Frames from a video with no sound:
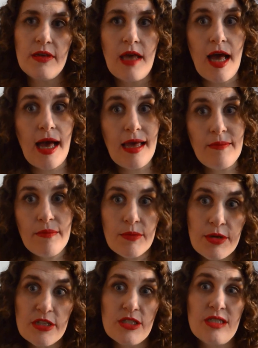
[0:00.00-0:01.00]
I'm a
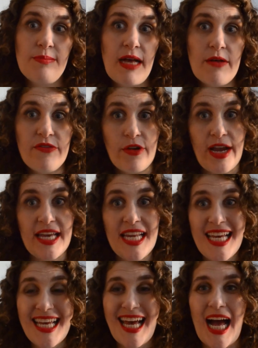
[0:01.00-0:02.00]
person about
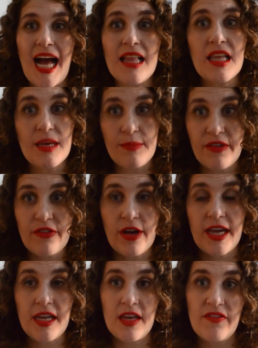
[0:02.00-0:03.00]
variety. I like my
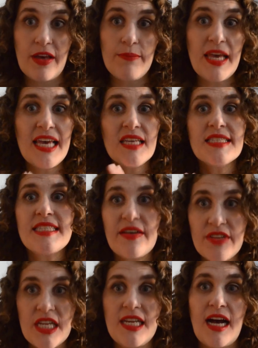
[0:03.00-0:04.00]
variety. If I'm paying
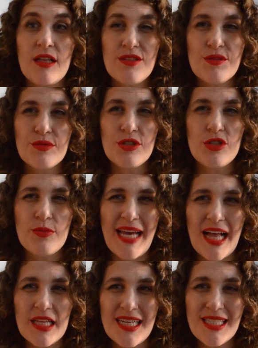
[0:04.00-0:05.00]
$70 for 2
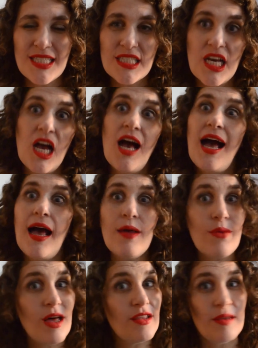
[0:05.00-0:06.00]
palettes, I
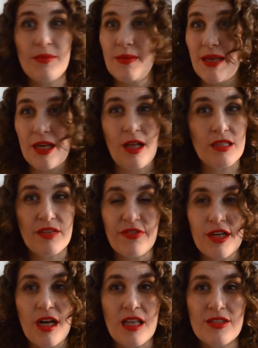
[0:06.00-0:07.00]
want them to be all
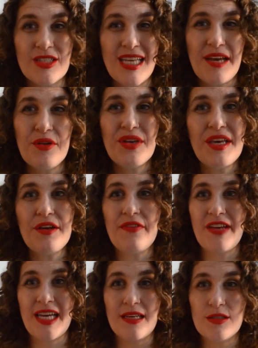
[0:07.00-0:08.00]
different colors. I don't care if
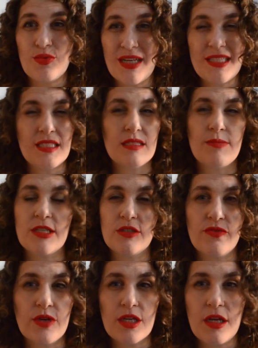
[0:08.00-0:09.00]
I get twice as much
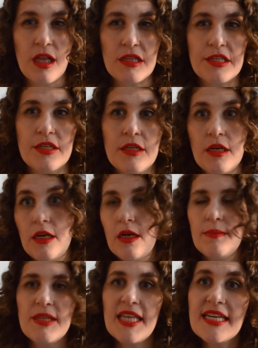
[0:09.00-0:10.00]
of one color,
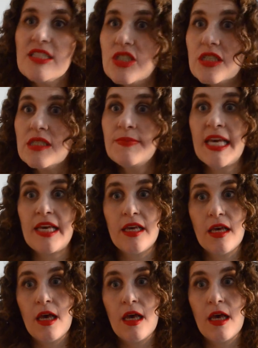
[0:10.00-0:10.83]
but that's just me.